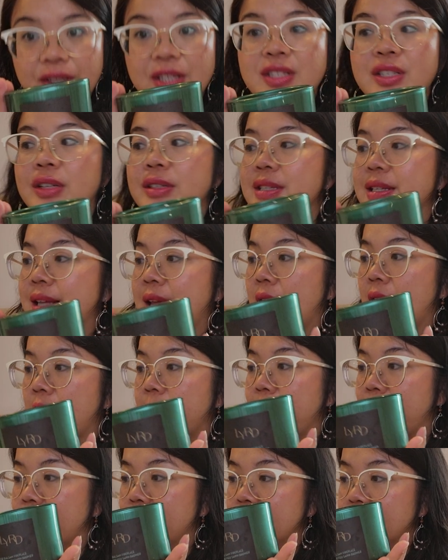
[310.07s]
the salted
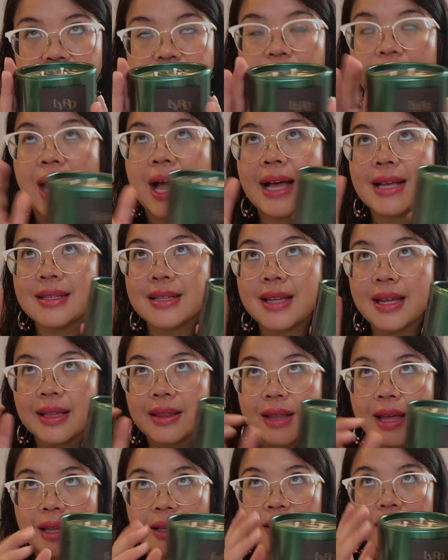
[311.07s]
caramel. So it has like
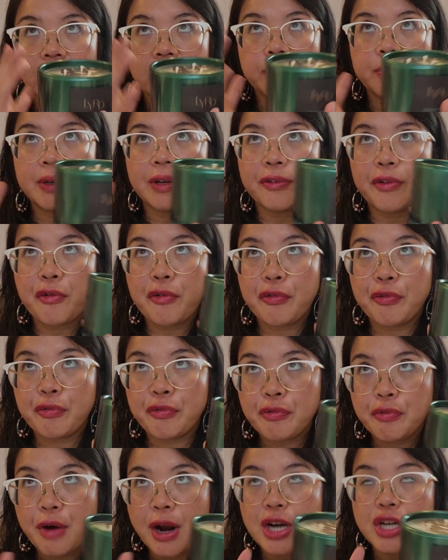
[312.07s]
that little bit of a
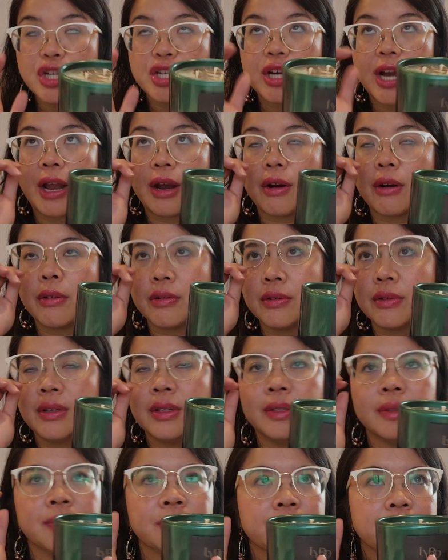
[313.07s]
fresh air.
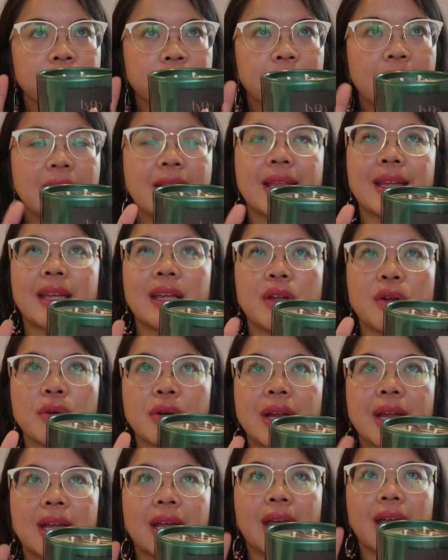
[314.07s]
And like
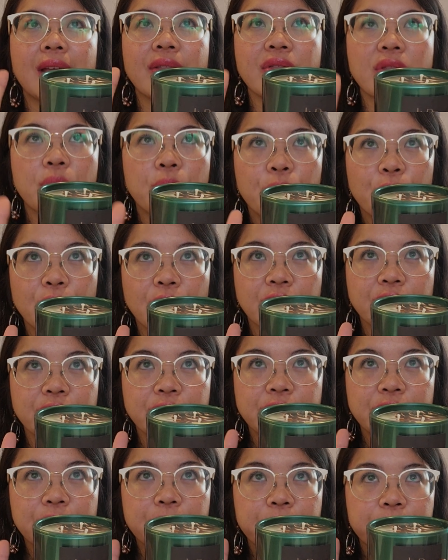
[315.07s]
you're like in the
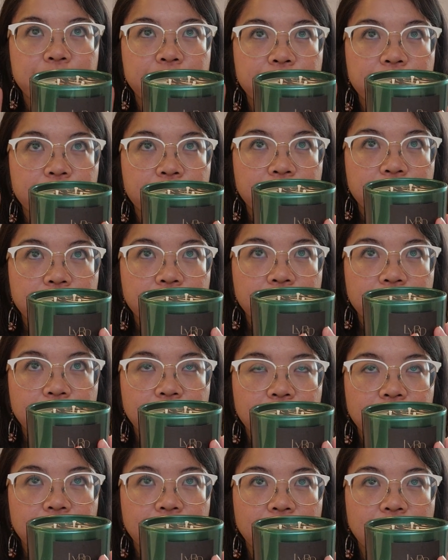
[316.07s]
woods.
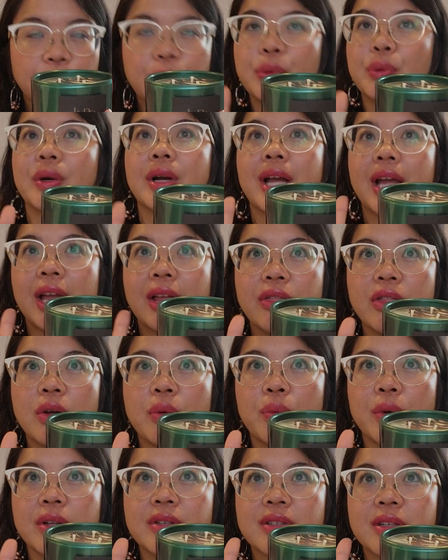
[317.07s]
Ooh, in the
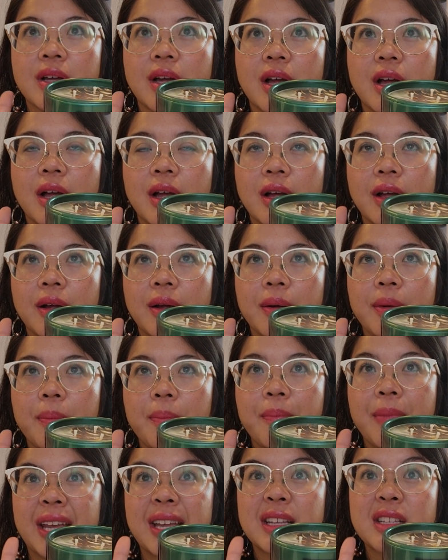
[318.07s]
woods
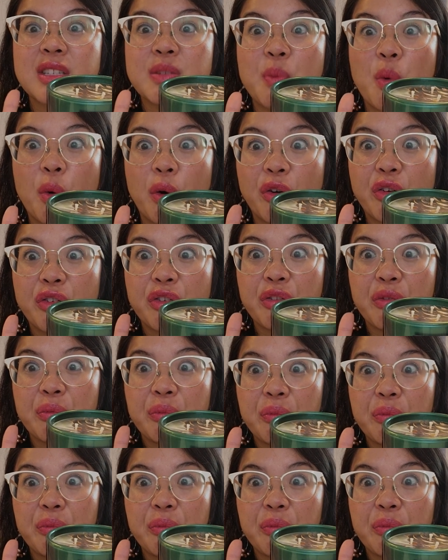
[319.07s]
making s'mores